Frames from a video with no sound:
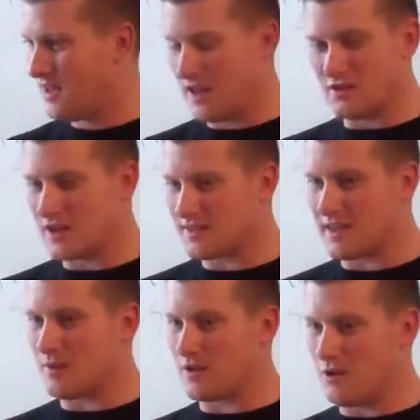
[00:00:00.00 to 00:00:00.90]
And there's not a
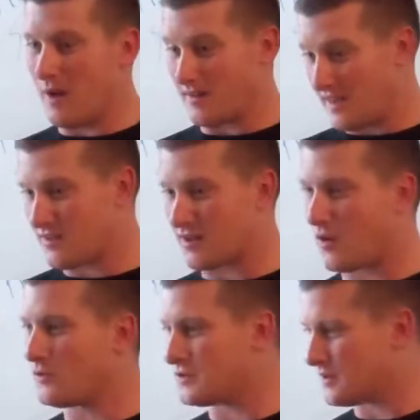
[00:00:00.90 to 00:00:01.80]
thing we can do like that's their
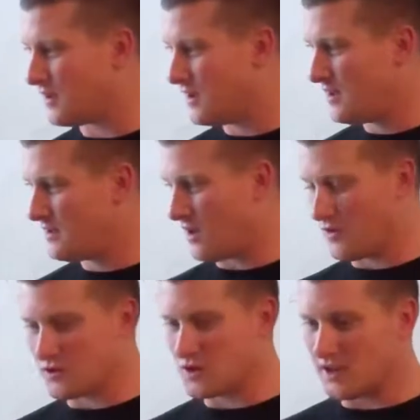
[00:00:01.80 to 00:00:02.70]
culture.
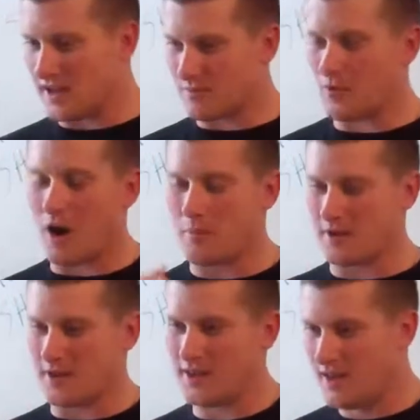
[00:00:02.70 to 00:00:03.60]
They're treated as
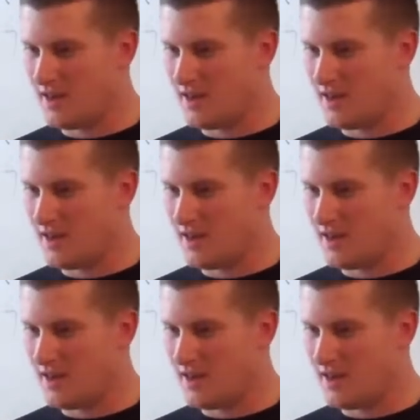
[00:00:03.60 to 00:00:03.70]
property.